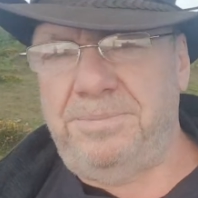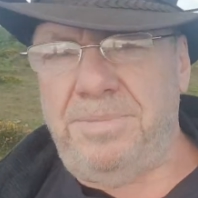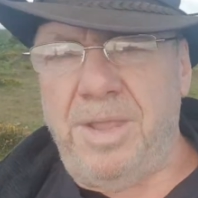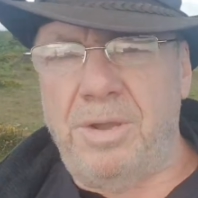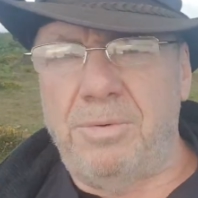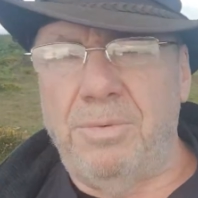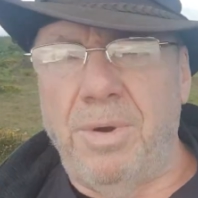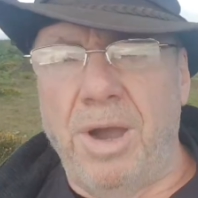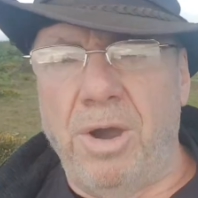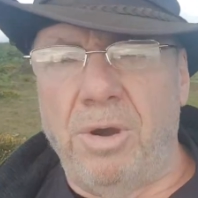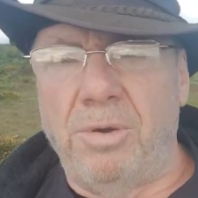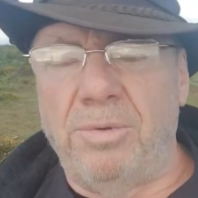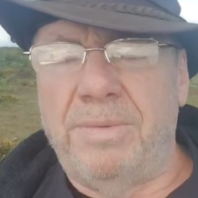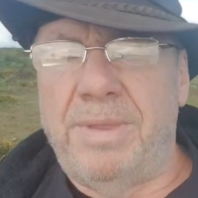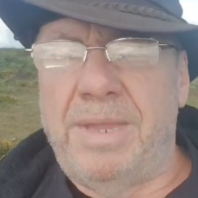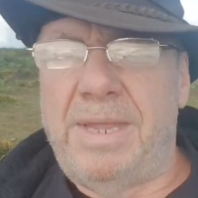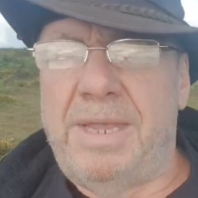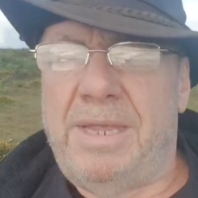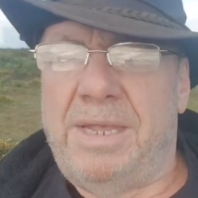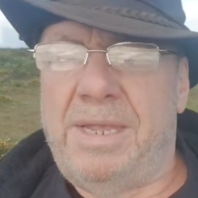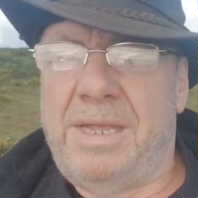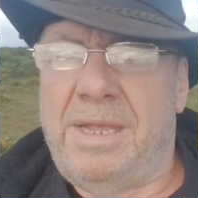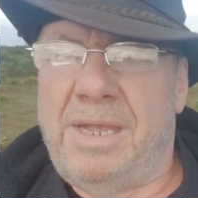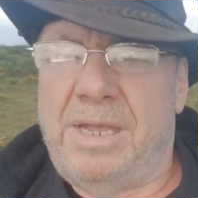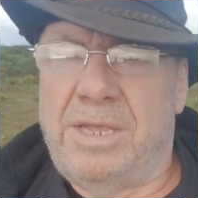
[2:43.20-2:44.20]
Well,
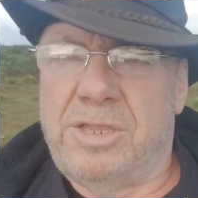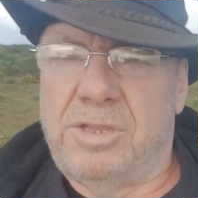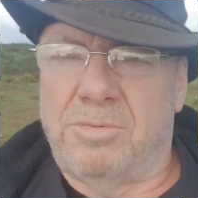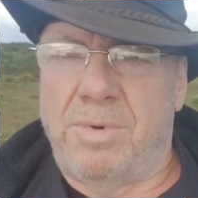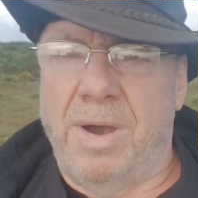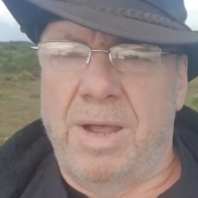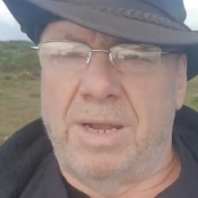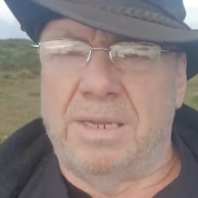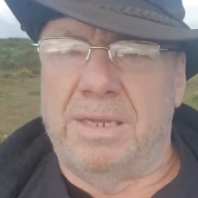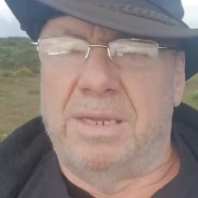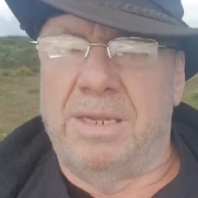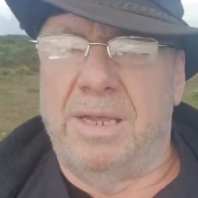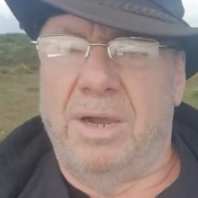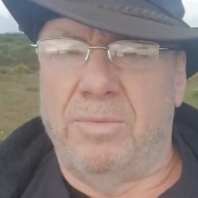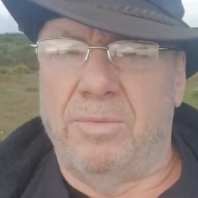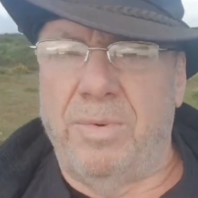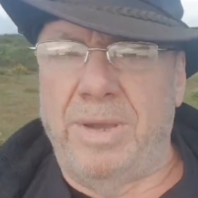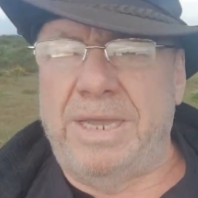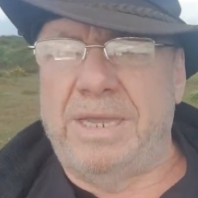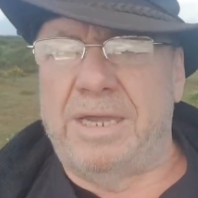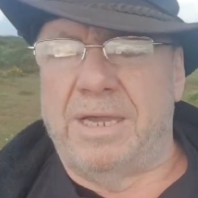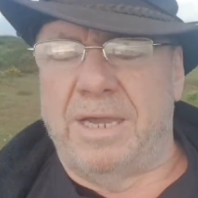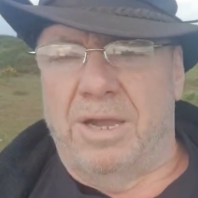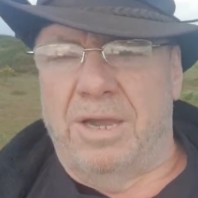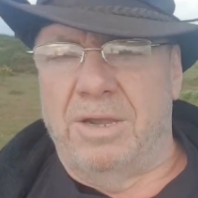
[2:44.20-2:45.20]
the one a
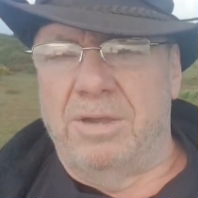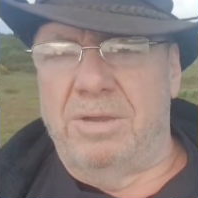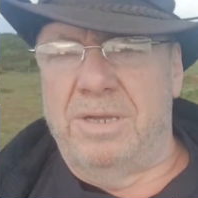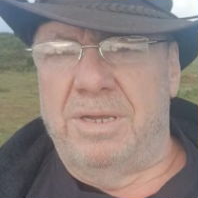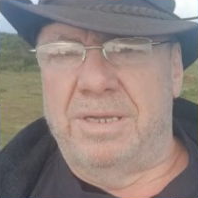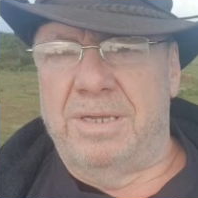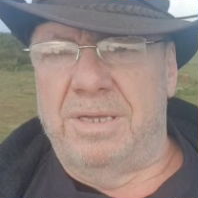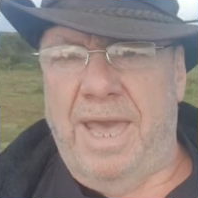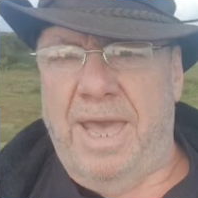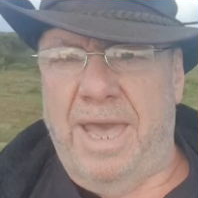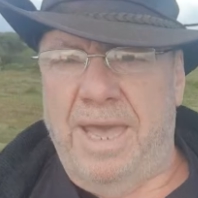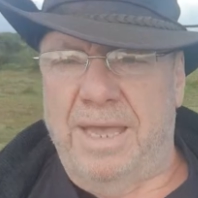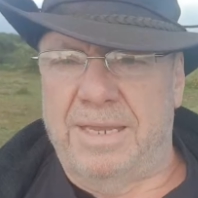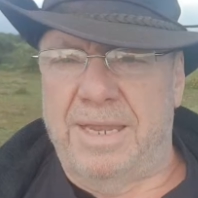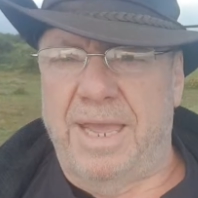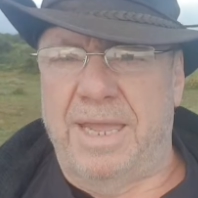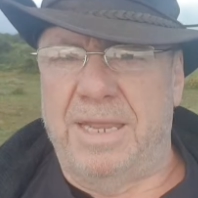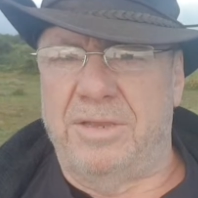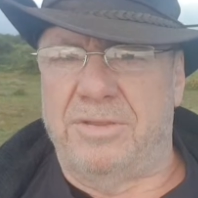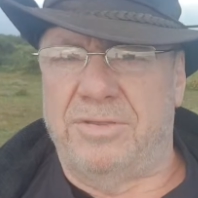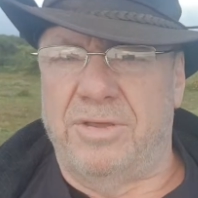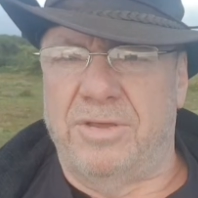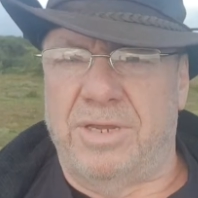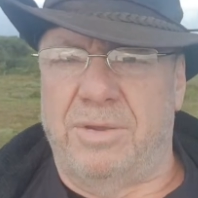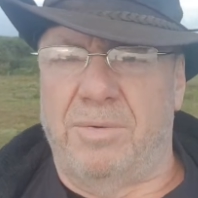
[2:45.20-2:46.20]
week ago at
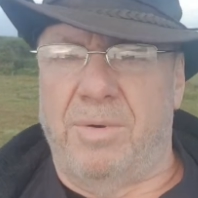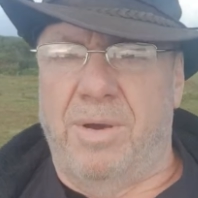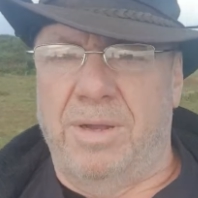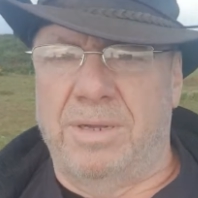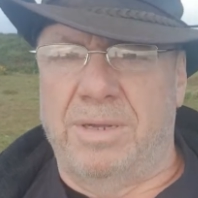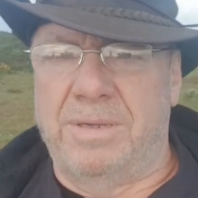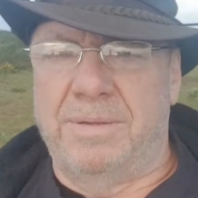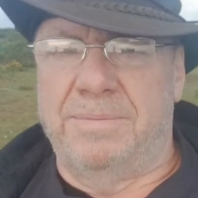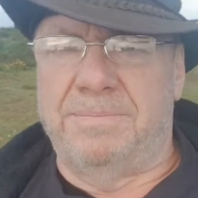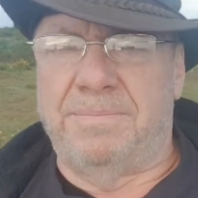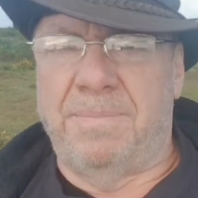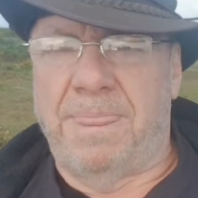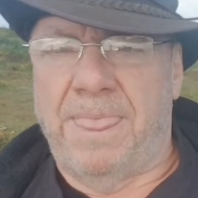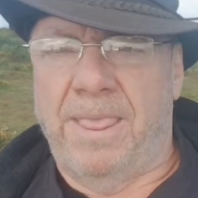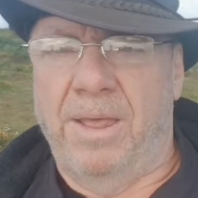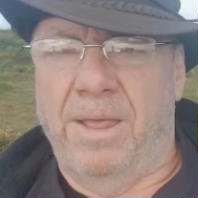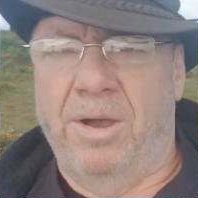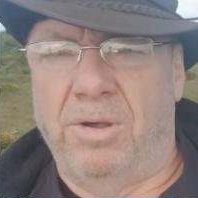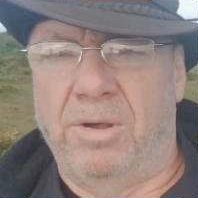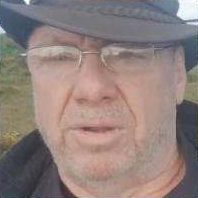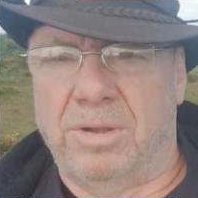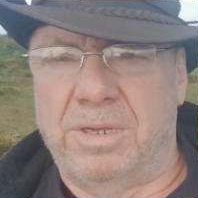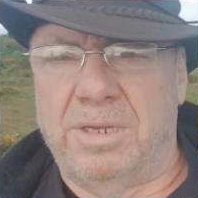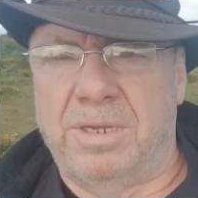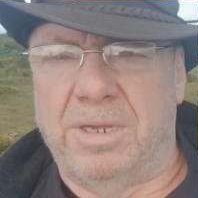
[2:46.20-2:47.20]
8:31
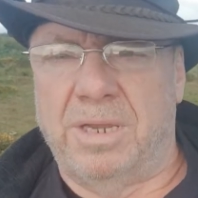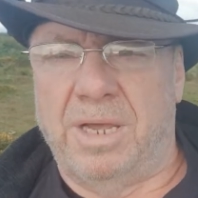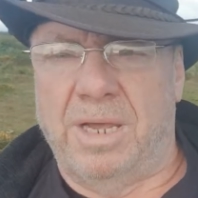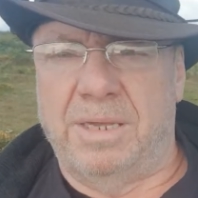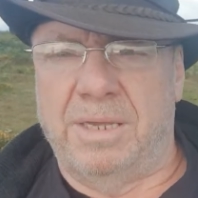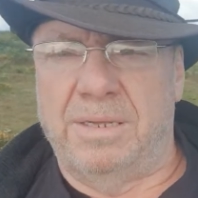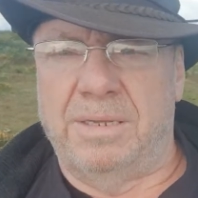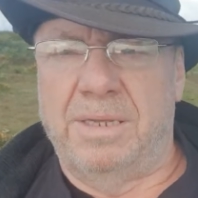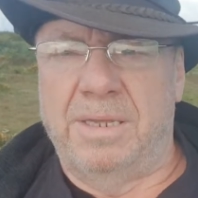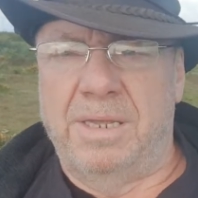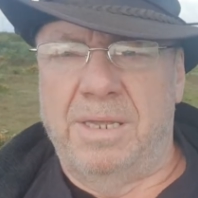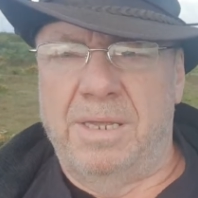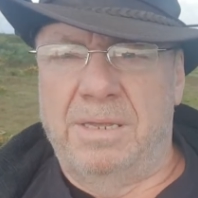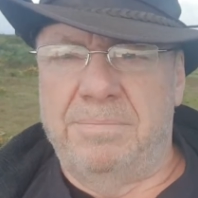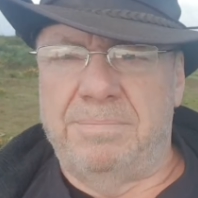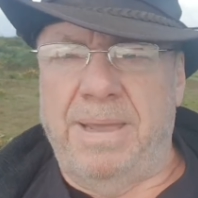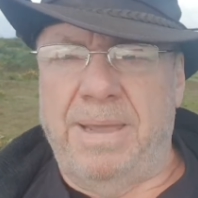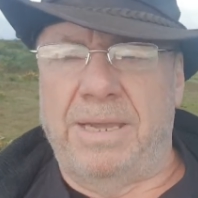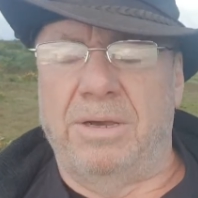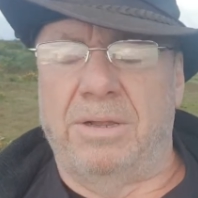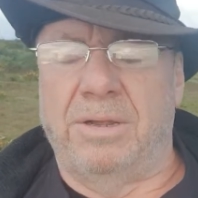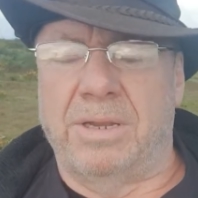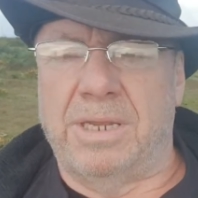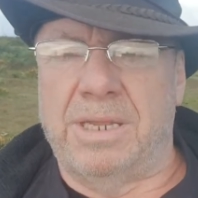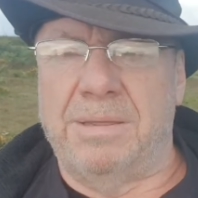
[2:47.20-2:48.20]
on
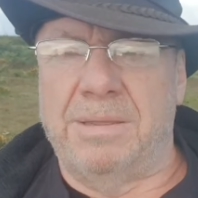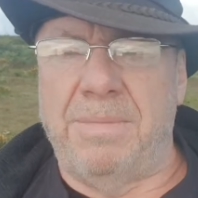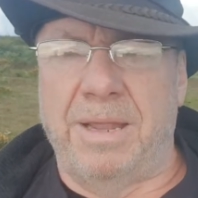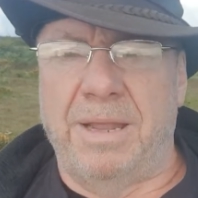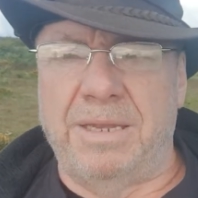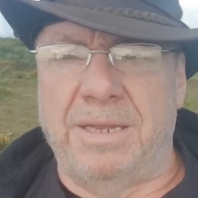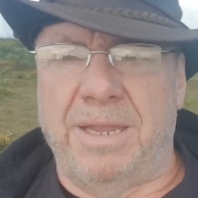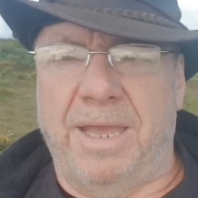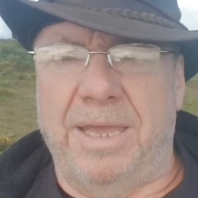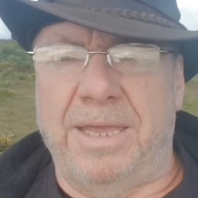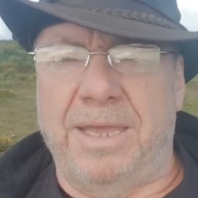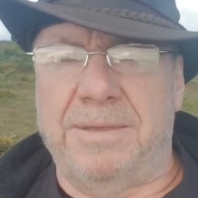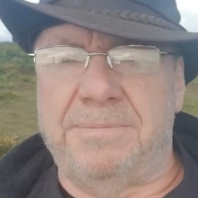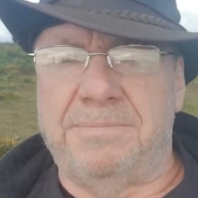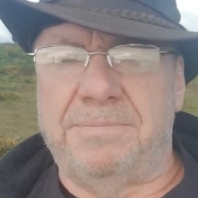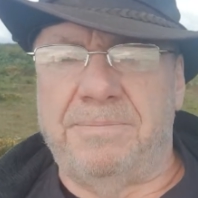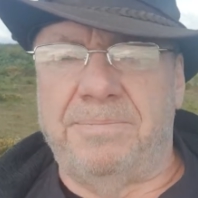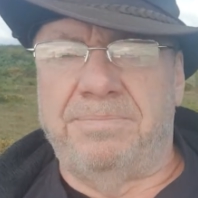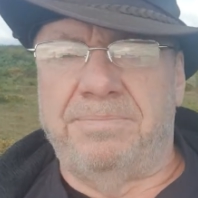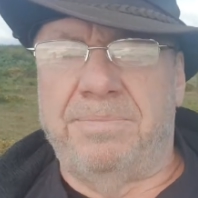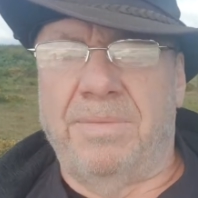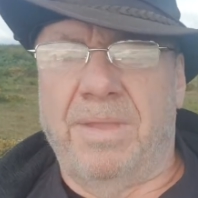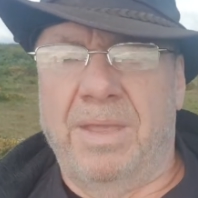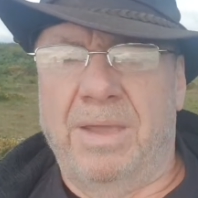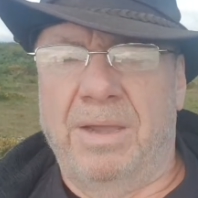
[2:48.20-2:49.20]
Bank Holiday Monday
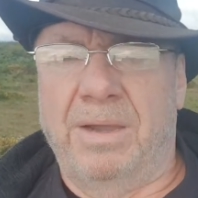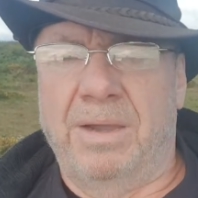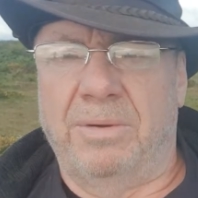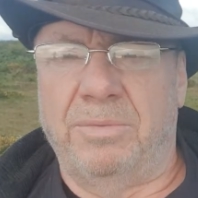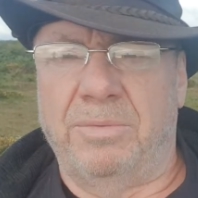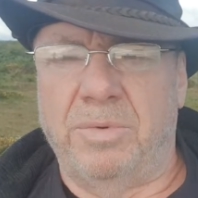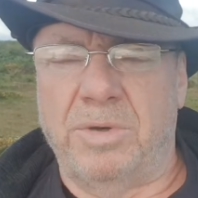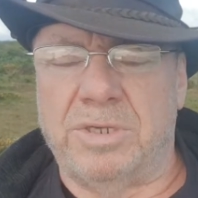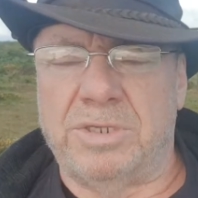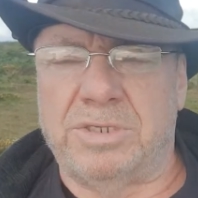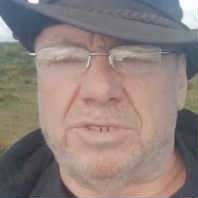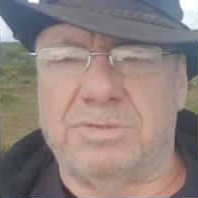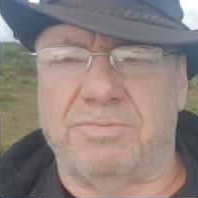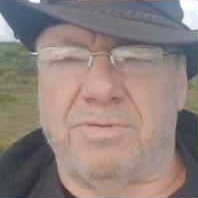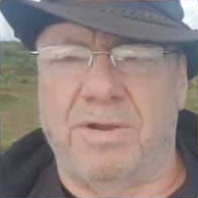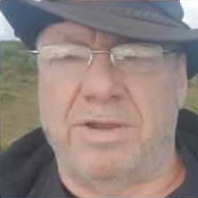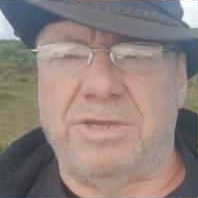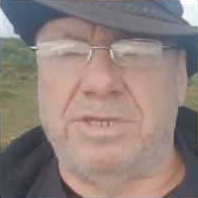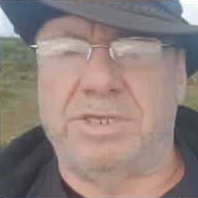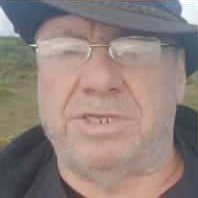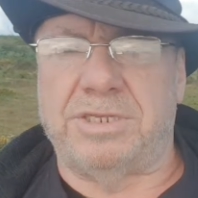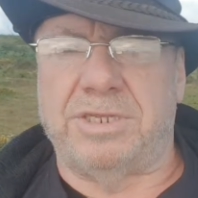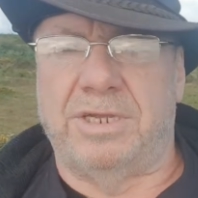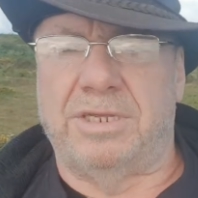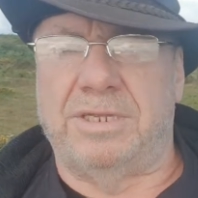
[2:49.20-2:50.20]
was
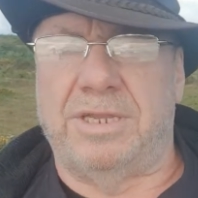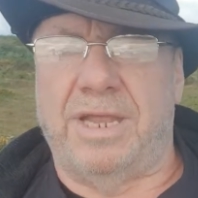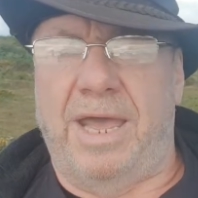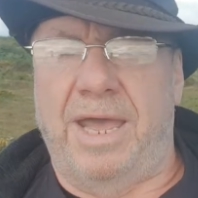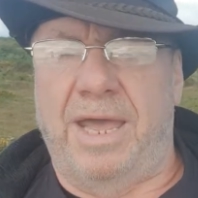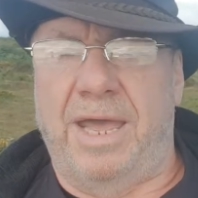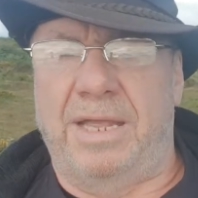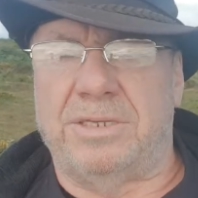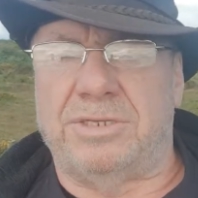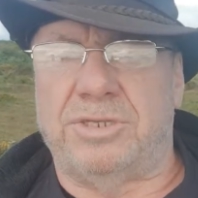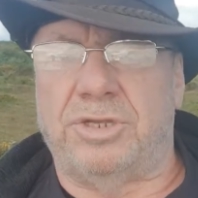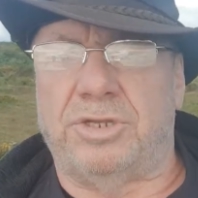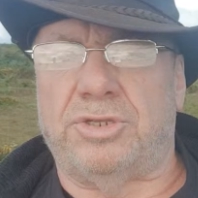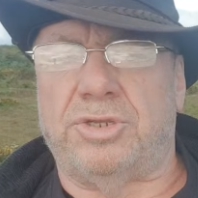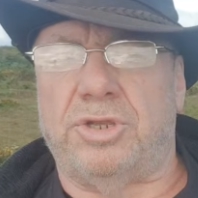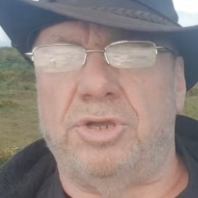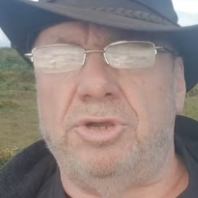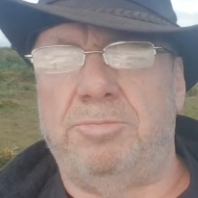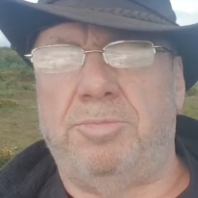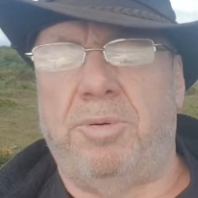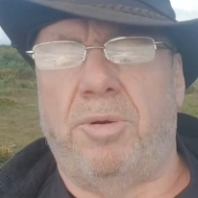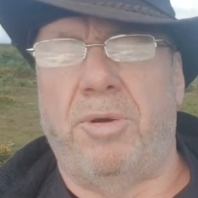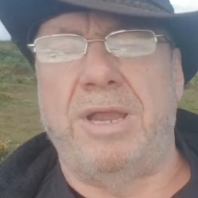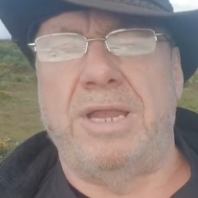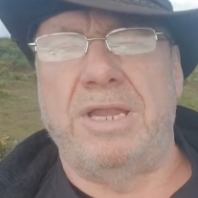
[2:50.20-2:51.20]
registered at
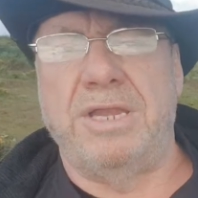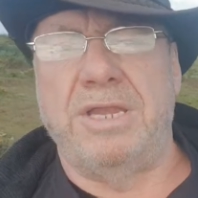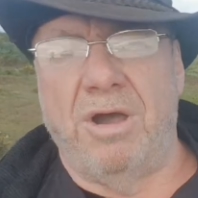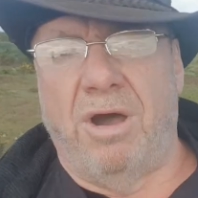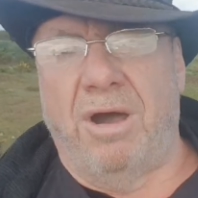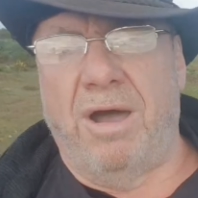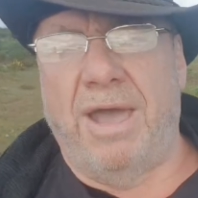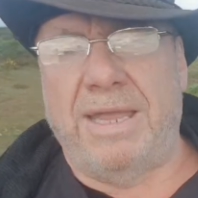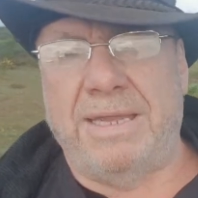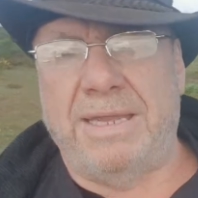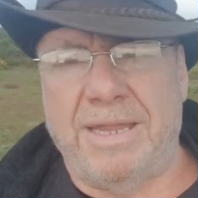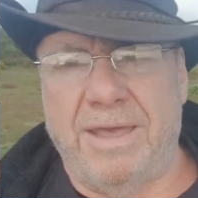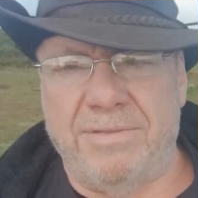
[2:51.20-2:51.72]
2.9.